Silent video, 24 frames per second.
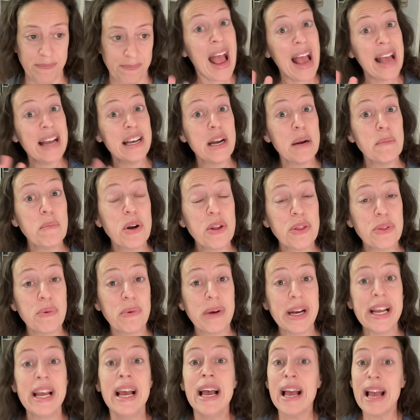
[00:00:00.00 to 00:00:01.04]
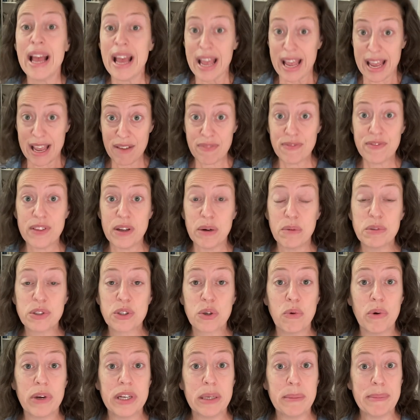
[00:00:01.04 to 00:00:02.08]
And number three, if there was
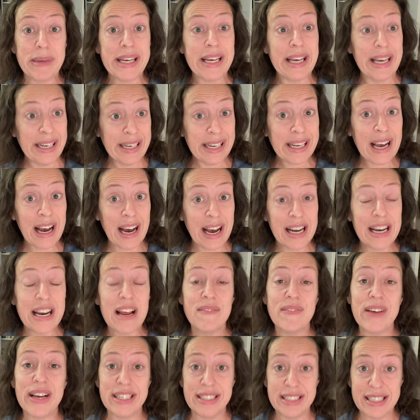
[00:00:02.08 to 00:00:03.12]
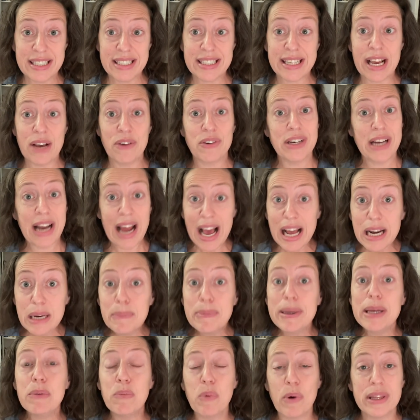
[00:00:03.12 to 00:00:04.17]
going to be any kind of a discount, it had to
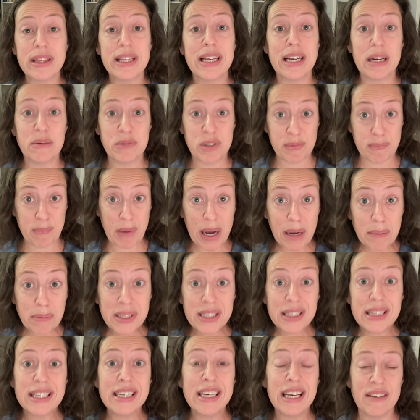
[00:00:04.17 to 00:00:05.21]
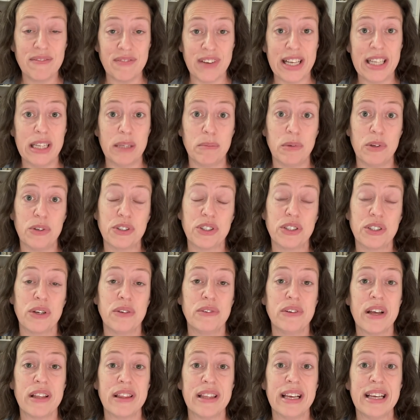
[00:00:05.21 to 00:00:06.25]
be one that was publicly available. So
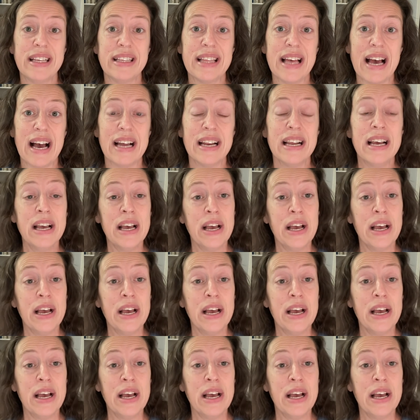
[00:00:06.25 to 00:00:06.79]
nothing that